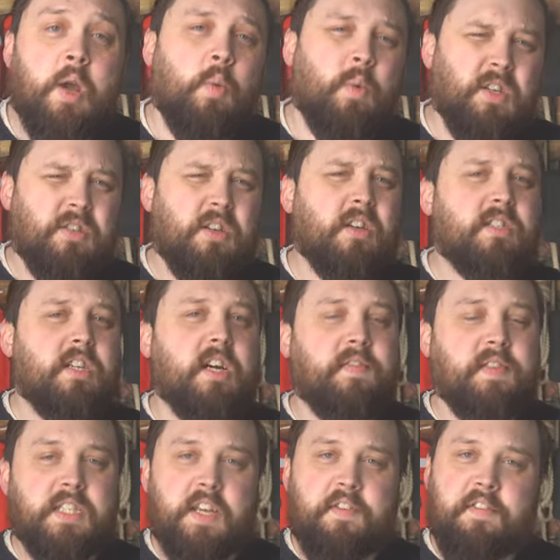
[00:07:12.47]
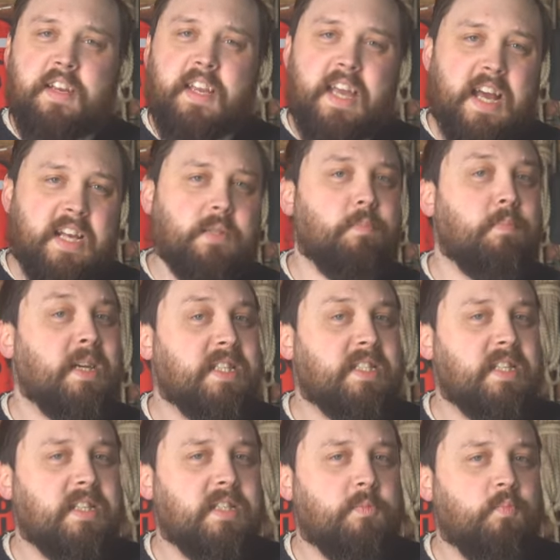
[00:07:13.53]
When you start diving different gas
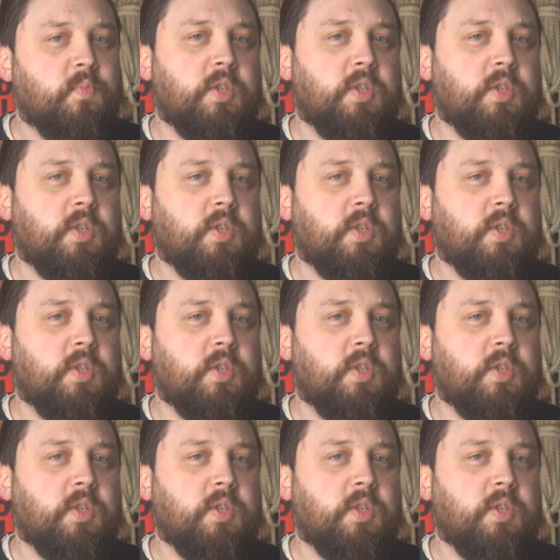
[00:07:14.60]
mixes,